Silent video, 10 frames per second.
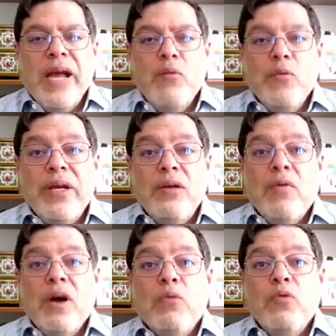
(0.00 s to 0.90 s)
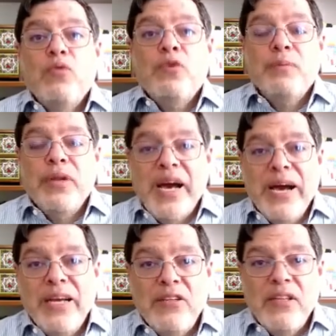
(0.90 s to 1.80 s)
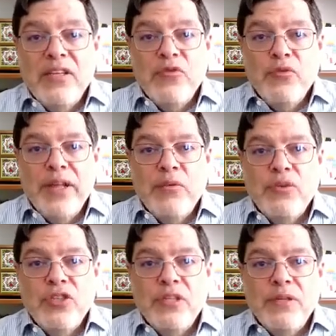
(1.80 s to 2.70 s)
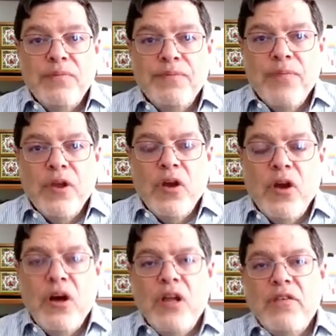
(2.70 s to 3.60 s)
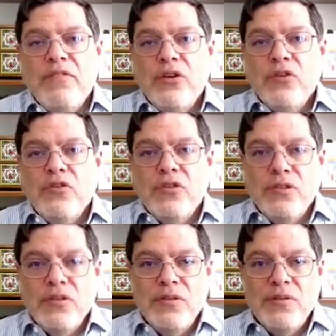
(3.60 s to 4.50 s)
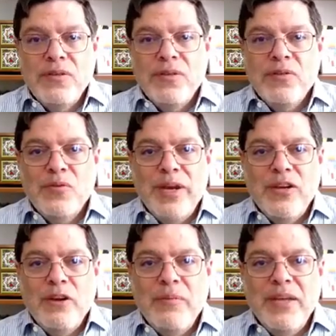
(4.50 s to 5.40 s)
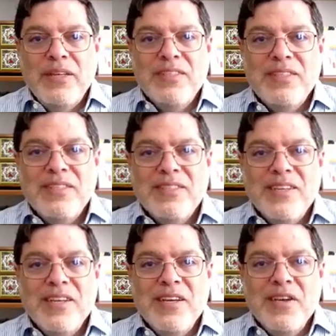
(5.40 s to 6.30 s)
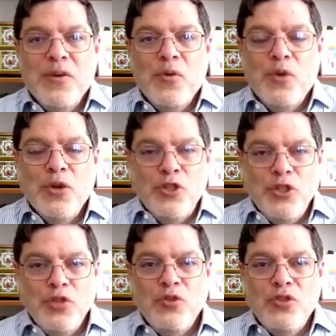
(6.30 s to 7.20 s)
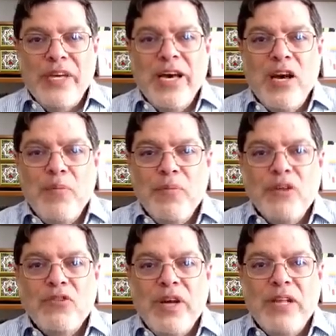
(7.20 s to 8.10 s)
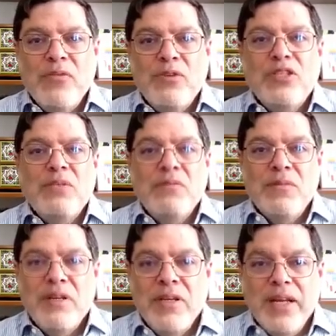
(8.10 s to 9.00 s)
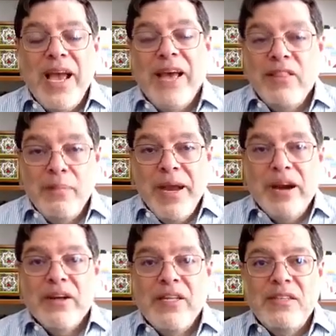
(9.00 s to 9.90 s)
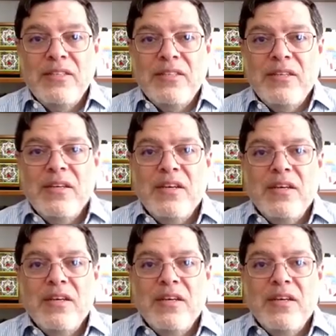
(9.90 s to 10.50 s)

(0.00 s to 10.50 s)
And when Iran would reply to the Israeli regime, all of those radar bases were used to help the Israeli regime and the Americans